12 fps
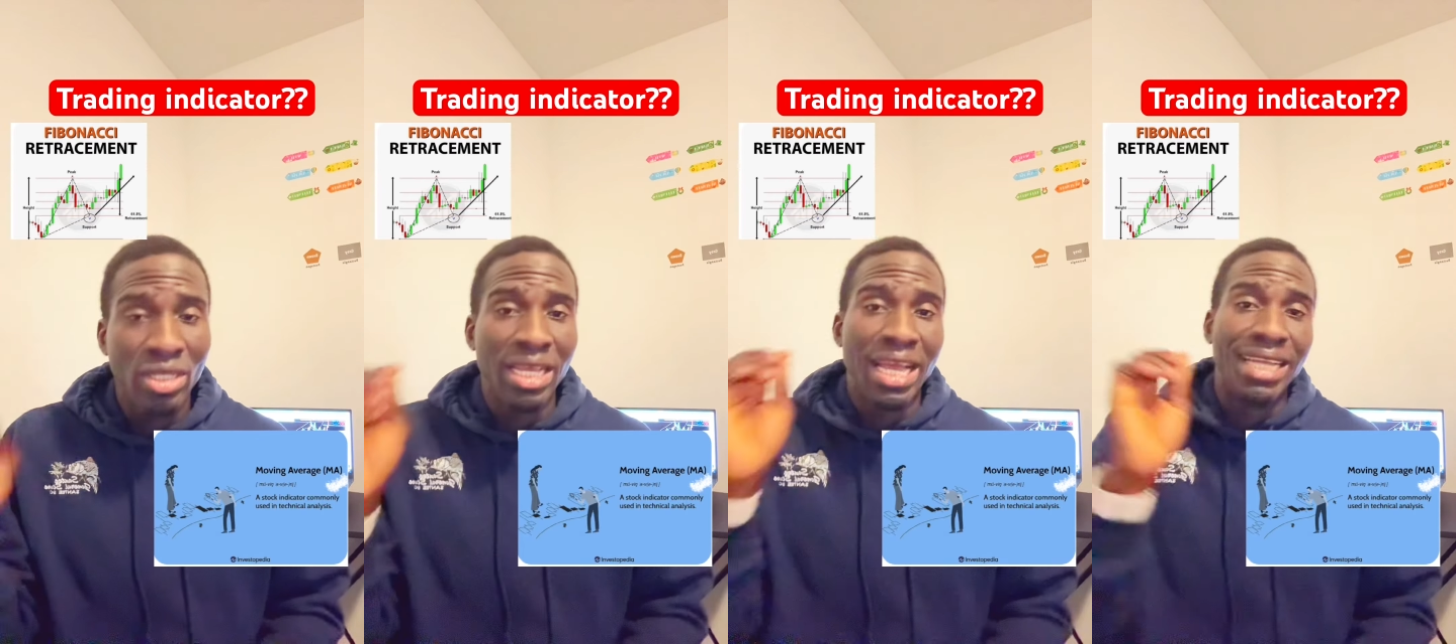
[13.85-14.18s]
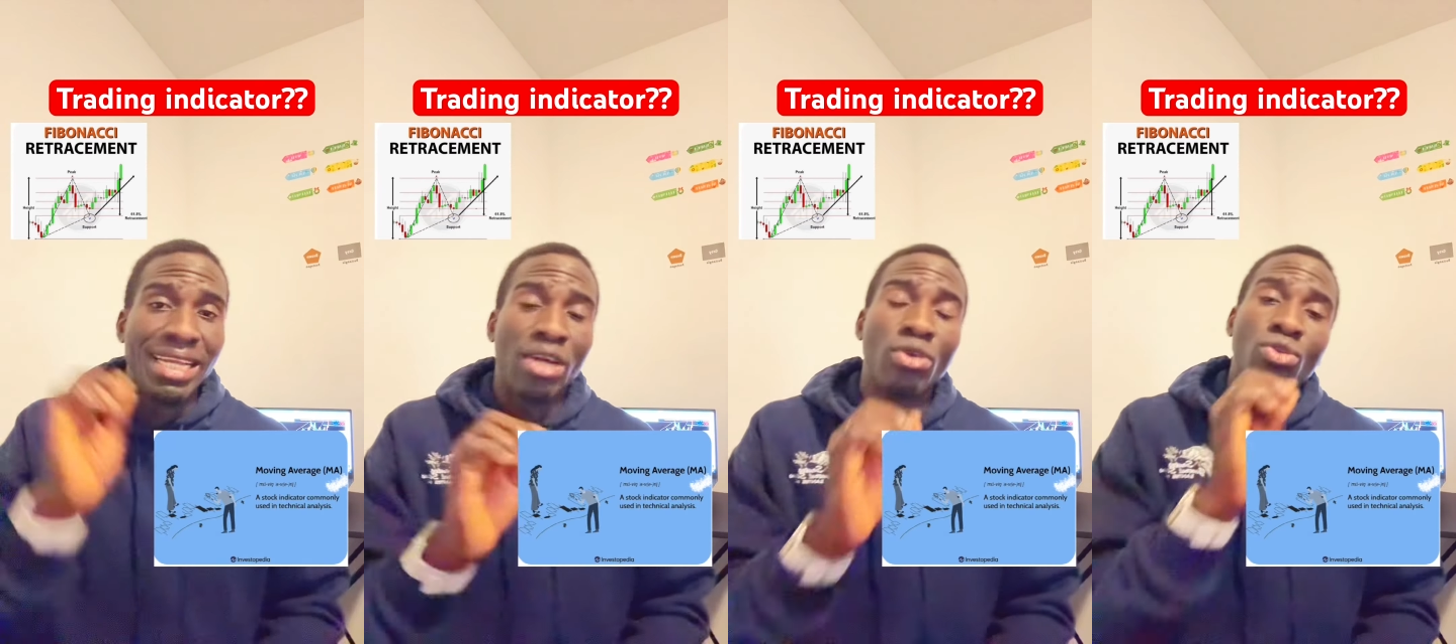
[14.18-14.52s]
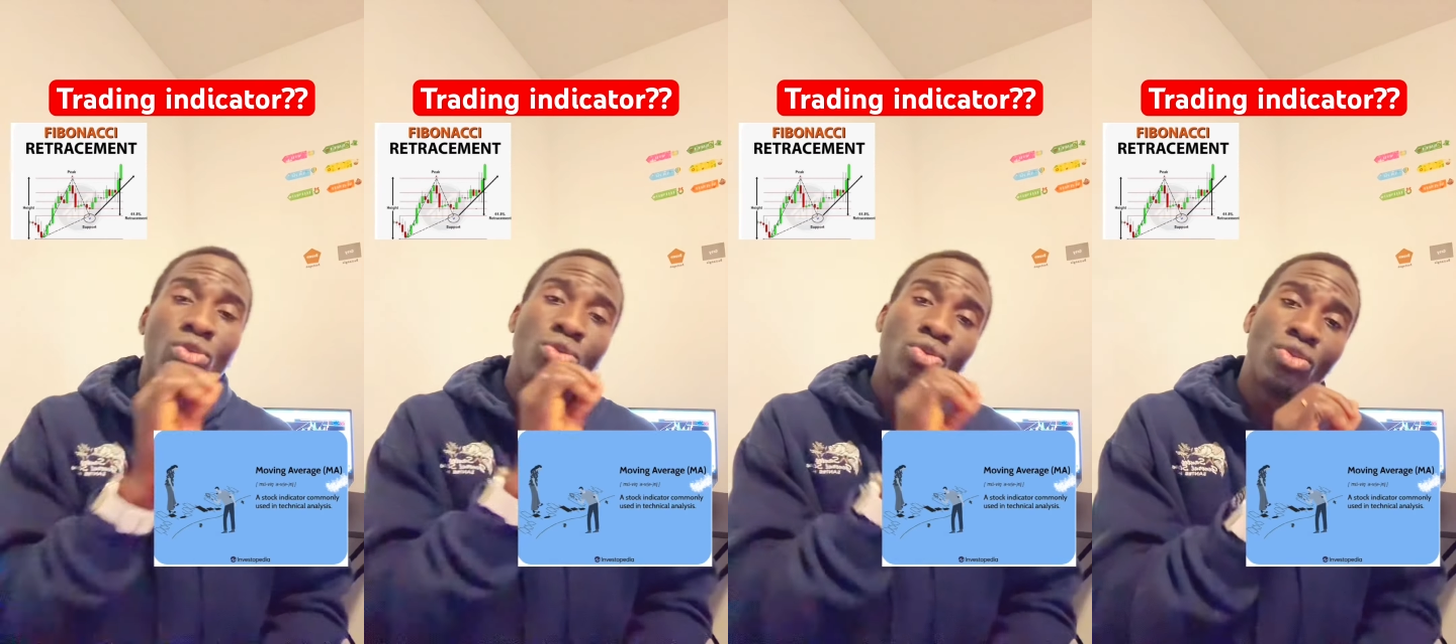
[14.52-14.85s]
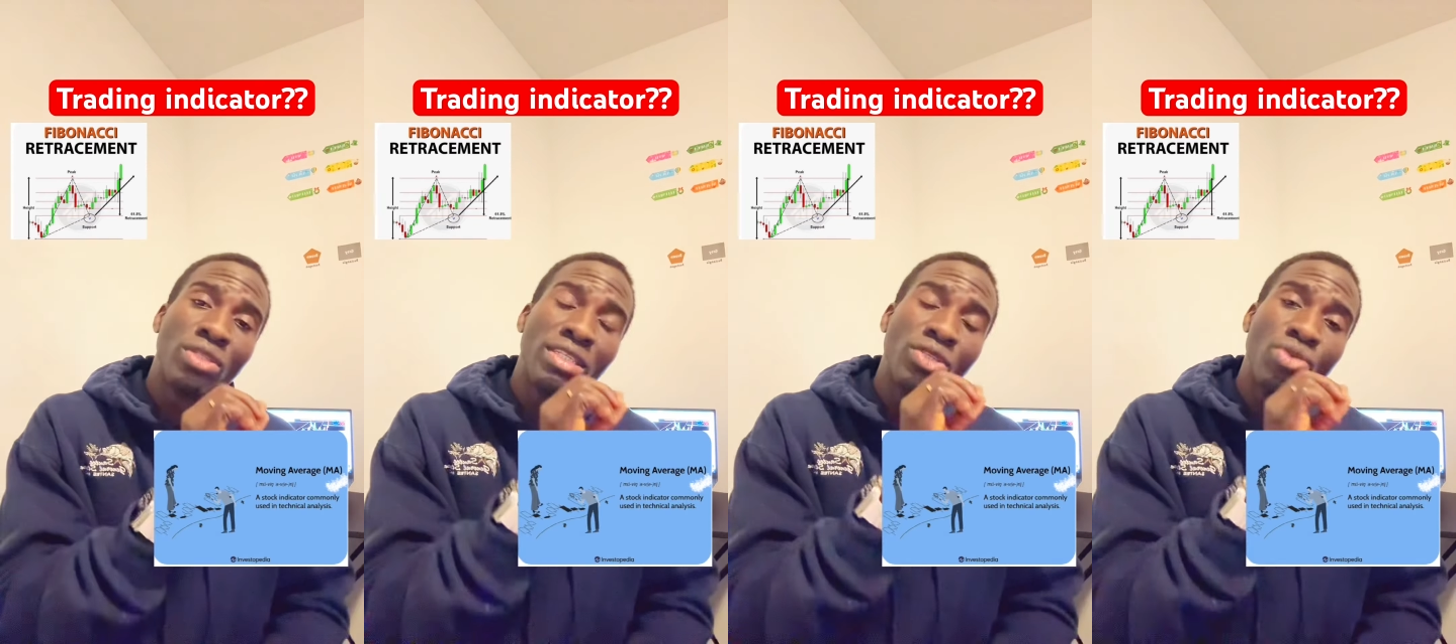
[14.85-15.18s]
and I also use
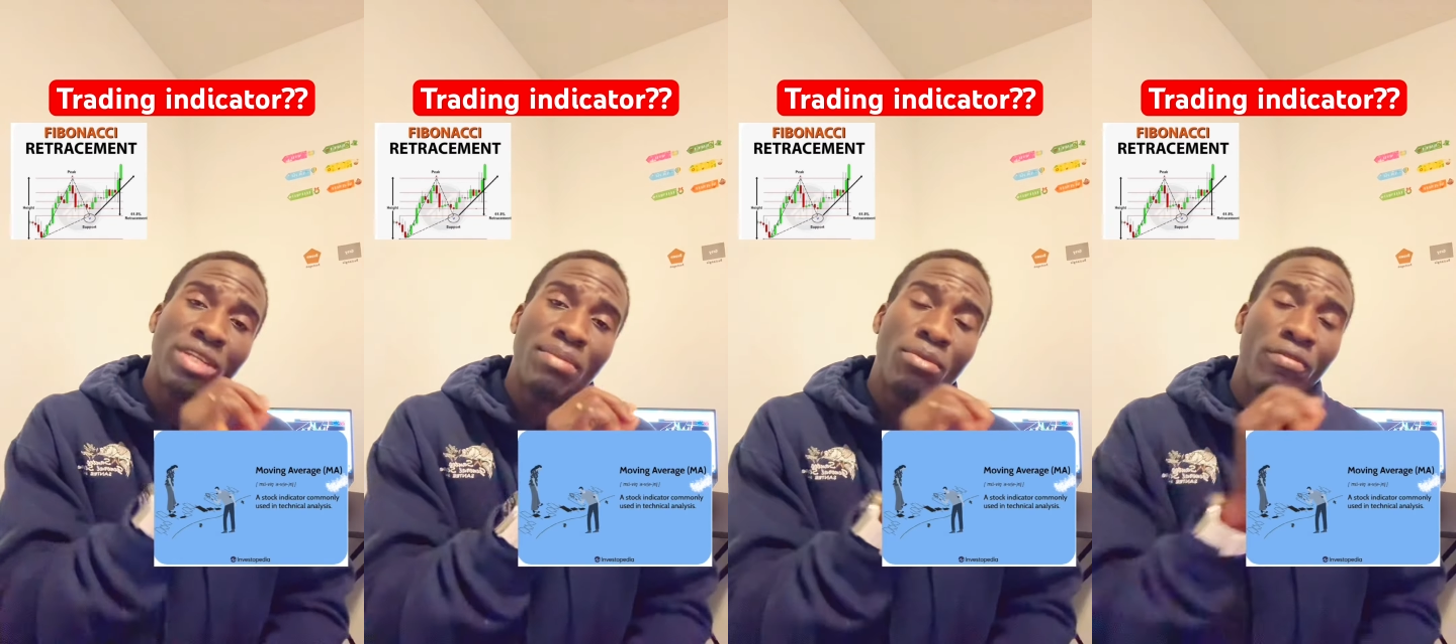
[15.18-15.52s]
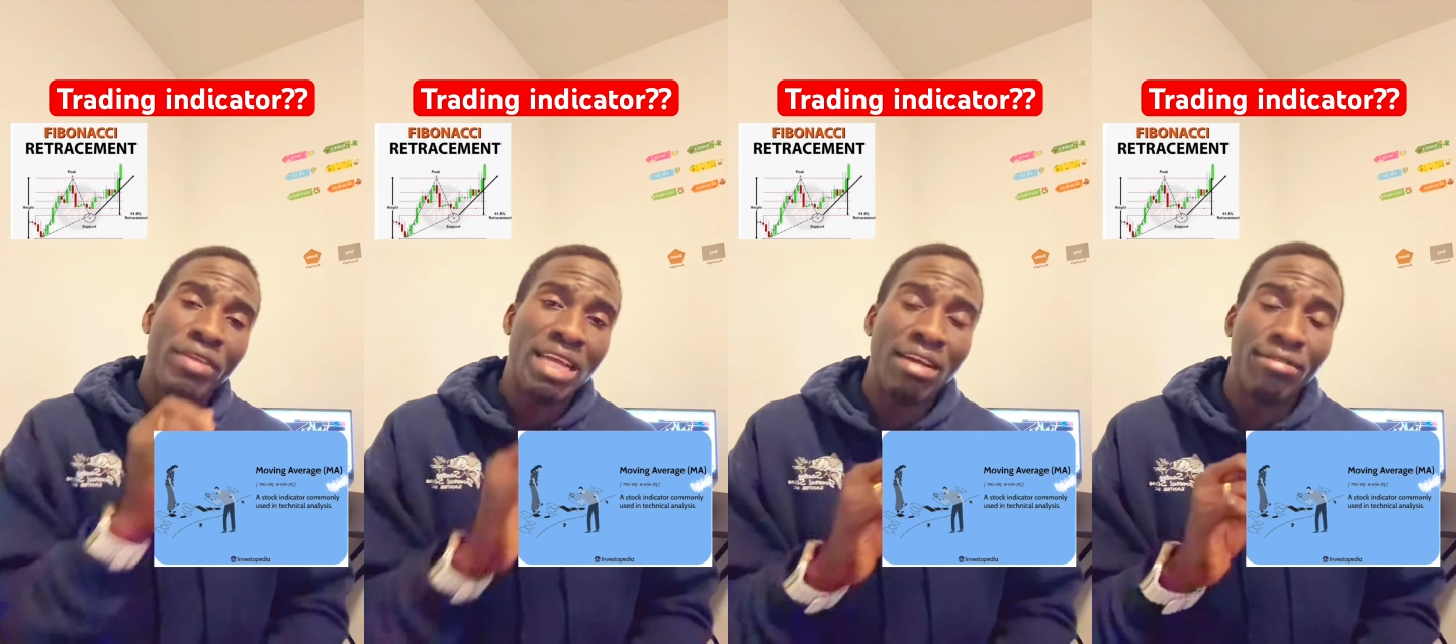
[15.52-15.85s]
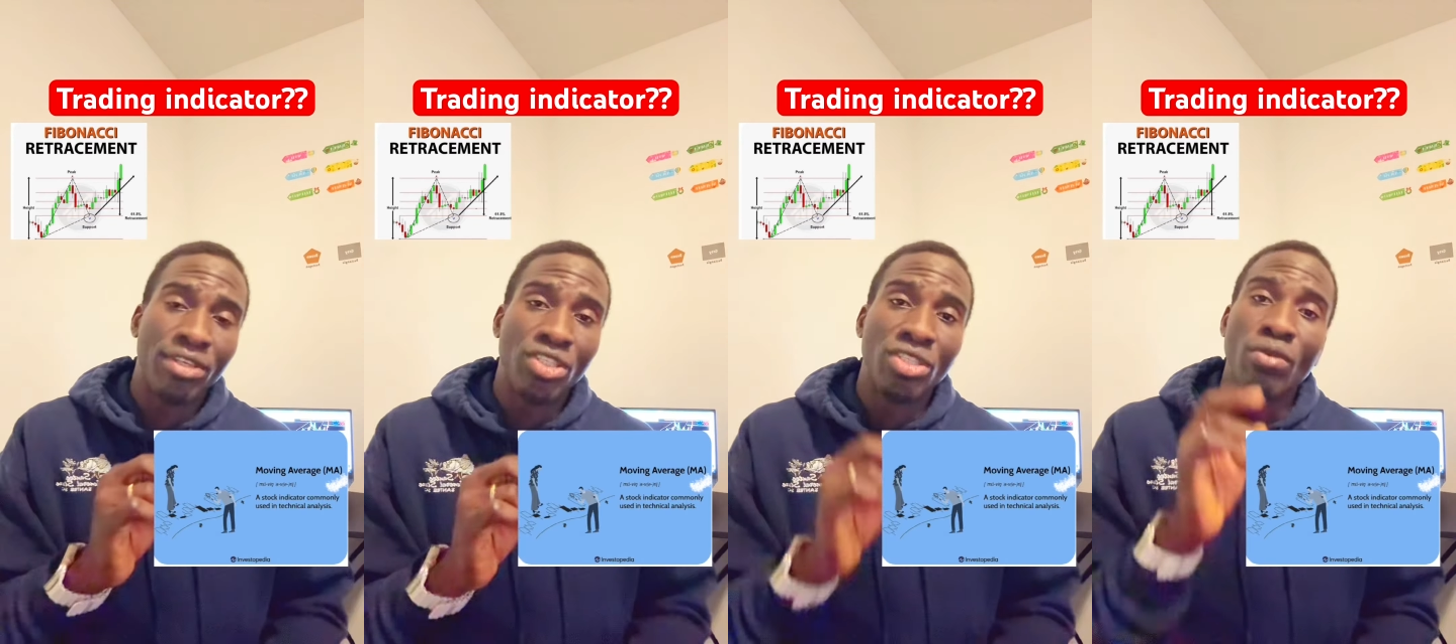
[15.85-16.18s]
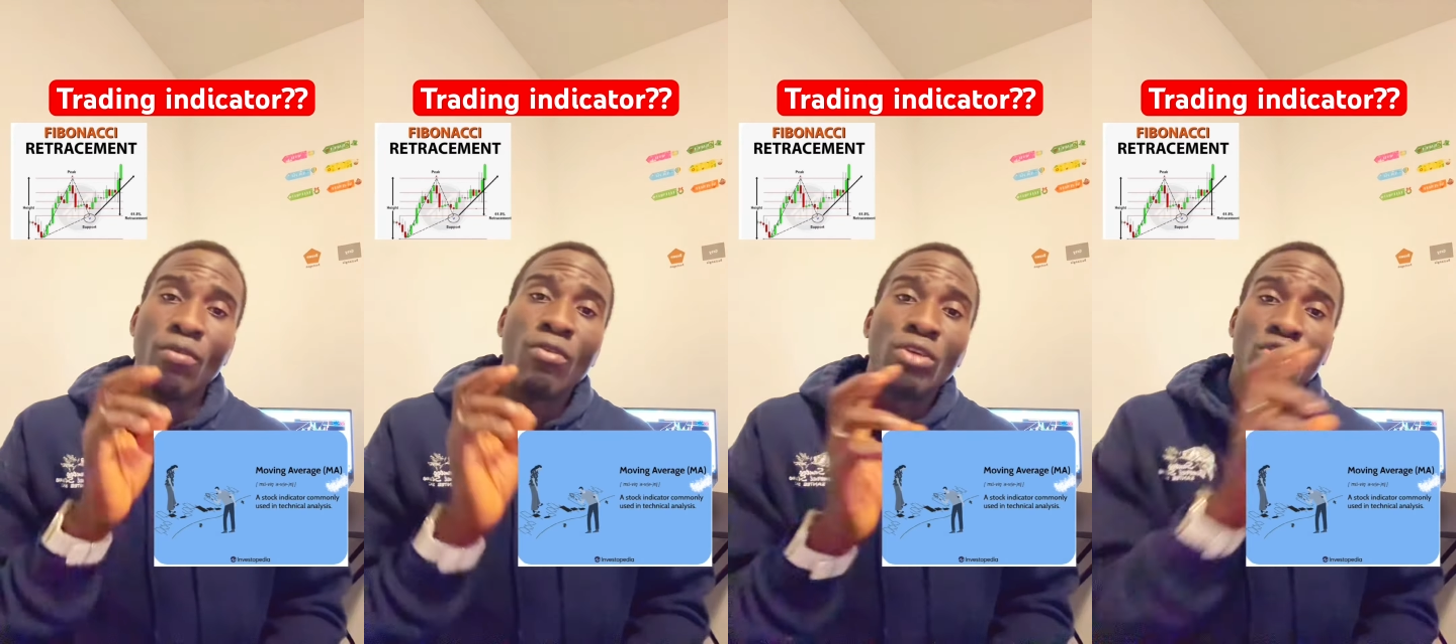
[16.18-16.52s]
the 20 moving average
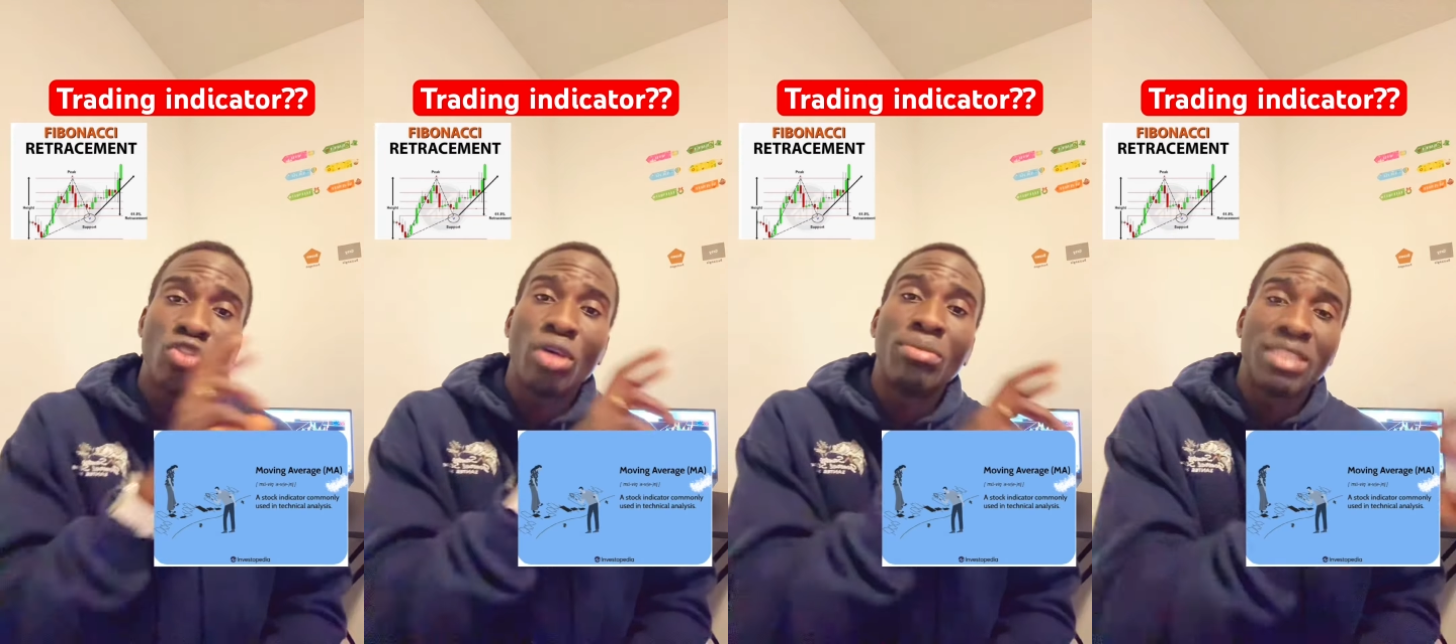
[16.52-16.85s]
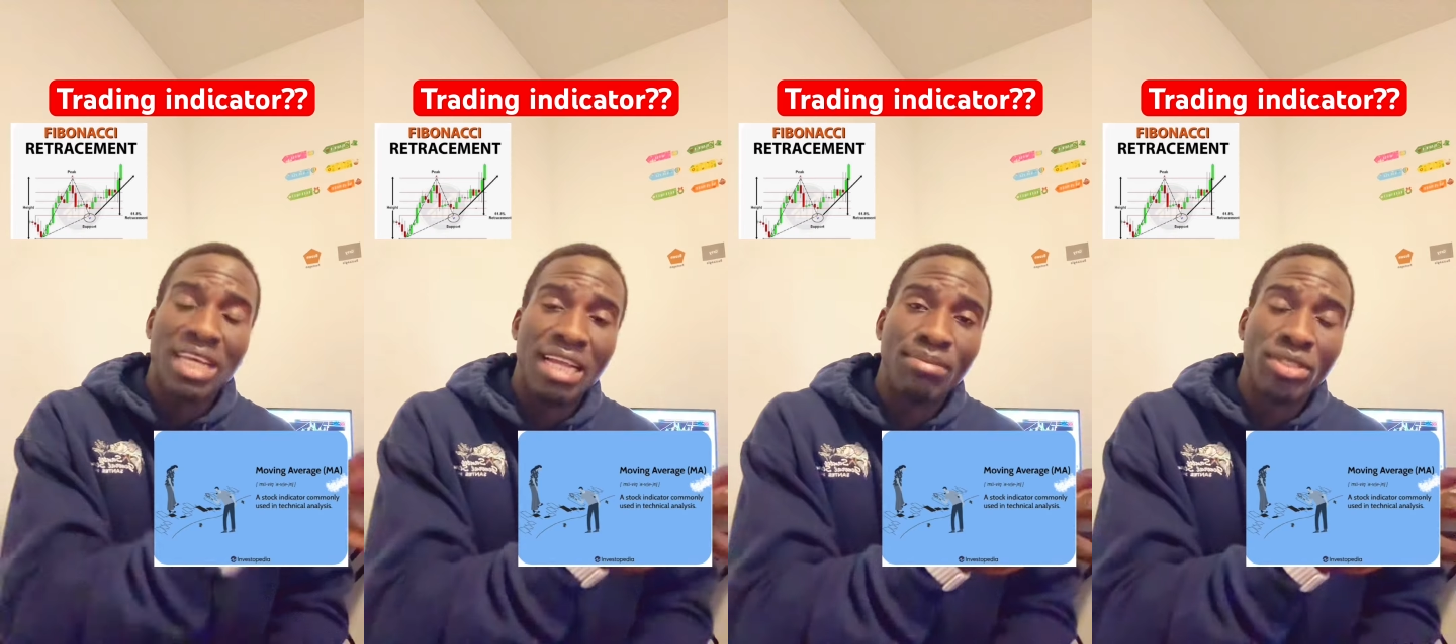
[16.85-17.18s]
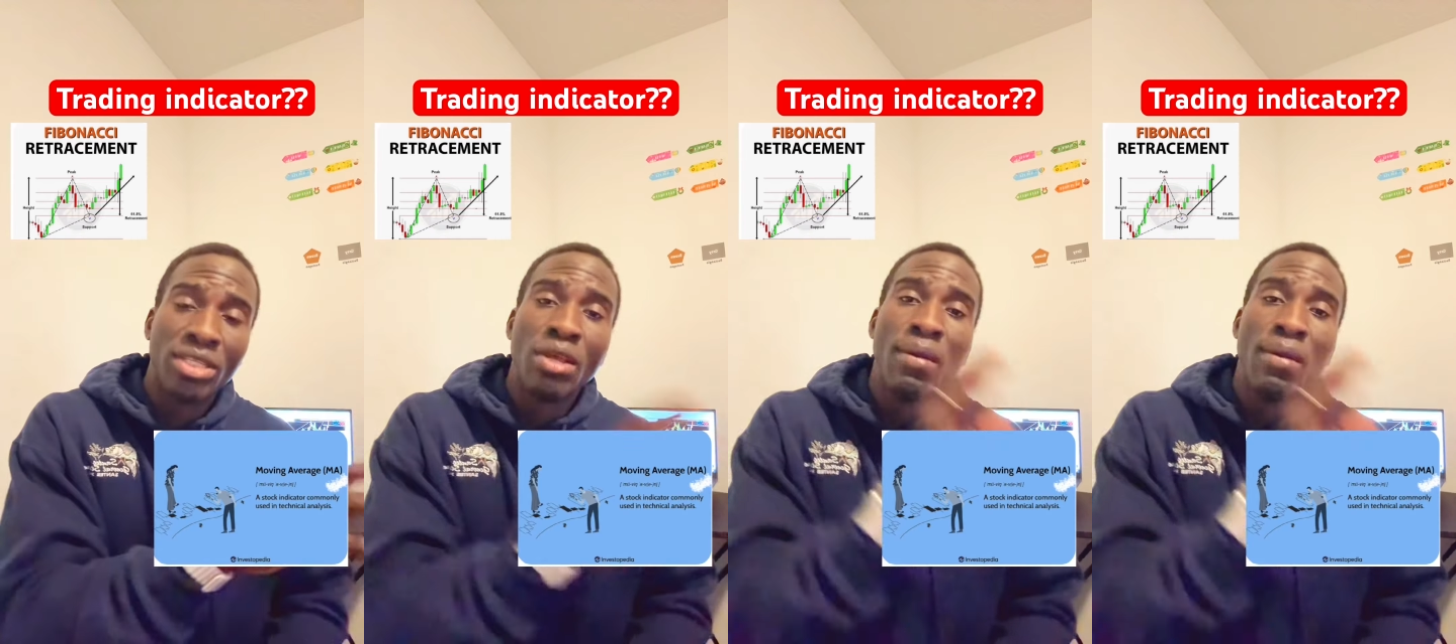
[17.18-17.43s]
for some times.